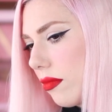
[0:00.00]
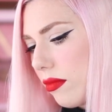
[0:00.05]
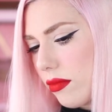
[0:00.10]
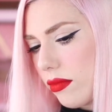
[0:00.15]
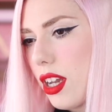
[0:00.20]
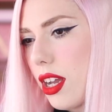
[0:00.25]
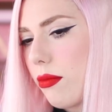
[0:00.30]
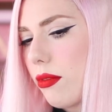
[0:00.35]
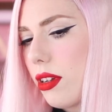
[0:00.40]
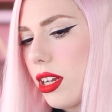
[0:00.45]

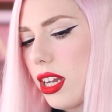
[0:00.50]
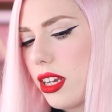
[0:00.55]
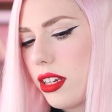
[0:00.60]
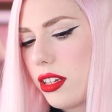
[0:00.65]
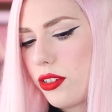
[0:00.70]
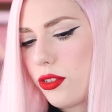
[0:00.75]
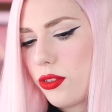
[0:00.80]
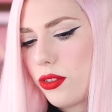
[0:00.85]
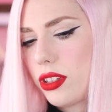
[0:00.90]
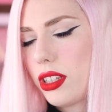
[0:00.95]
Yeah, I'm kind
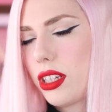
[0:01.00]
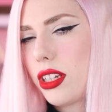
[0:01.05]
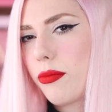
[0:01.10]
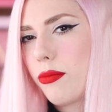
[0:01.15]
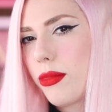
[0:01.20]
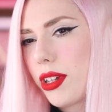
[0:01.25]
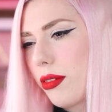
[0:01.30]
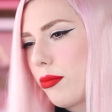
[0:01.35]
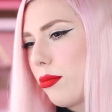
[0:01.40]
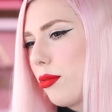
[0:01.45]
of
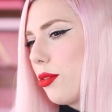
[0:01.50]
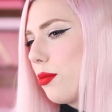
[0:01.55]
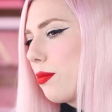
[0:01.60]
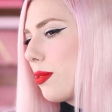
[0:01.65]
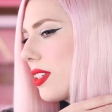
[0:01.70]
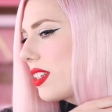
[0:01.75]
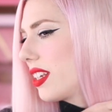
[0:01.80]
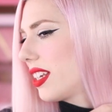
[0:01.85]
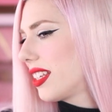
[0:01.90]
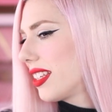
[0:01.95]
using my
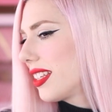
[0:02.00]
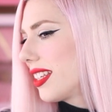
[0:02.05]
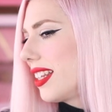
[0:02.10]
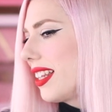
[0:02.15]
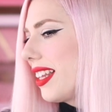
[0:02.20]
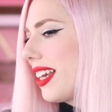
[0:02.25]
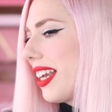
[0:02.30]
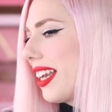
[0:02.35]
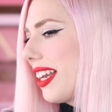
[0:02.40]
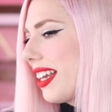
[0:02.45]
boobs as
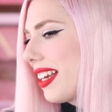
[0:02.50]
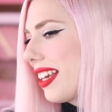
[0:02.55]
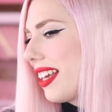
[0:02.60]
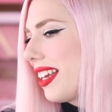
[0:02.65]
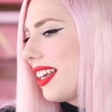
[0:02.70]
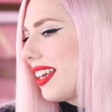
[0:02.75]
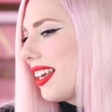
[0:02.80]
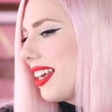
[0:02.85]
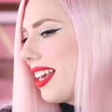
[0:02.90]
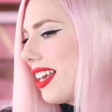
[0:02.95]
like
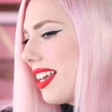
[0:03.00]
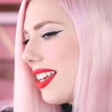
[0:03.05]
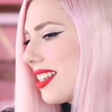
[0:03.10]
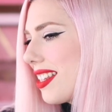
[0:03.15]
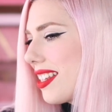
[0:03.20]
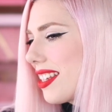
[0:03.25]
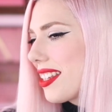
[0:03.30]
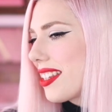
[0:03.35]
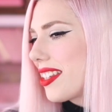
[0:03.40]
as a